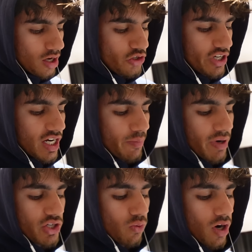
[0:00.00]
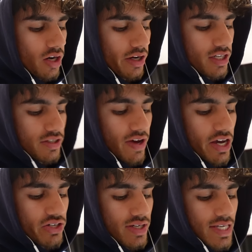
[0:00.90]
Uh, drinking a bunch of water because
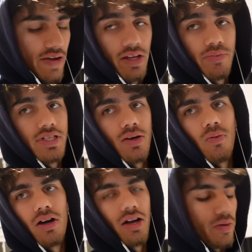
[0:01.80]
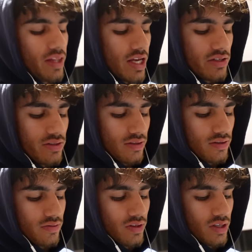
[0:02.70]
fascia is 70% water. That's
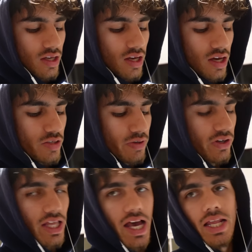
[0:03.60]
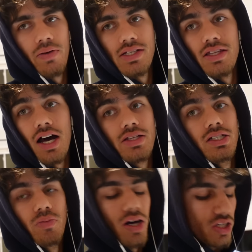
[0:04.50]
should be doing that anyways. Not
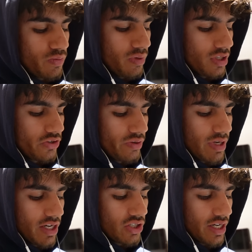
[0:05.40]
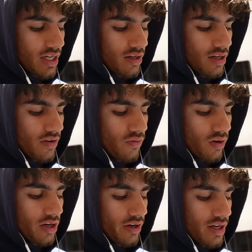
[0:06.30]
too much, but making sure I get enough
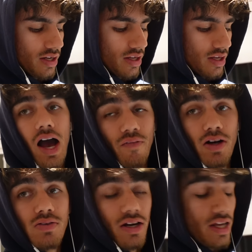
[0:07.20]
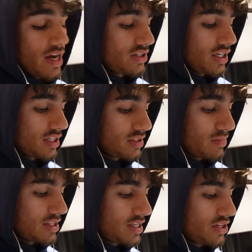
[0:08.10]
water in. I've always wanted to actually get into
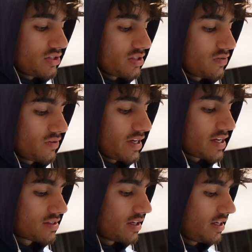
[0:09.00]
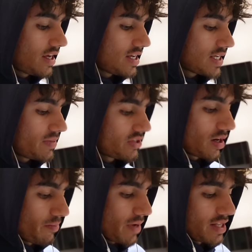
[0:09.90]
meditation. So for the next 30 days, I'm going to try
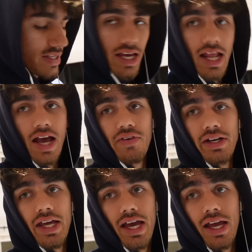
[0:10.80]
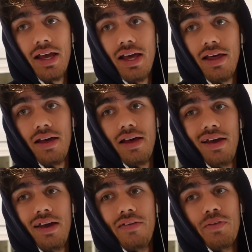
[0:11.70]
to meditate every day
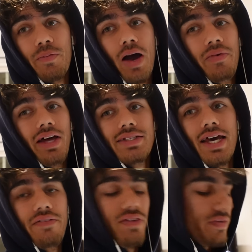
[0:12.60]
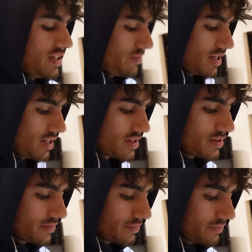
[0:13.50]
for probably like 10, 15 minutes.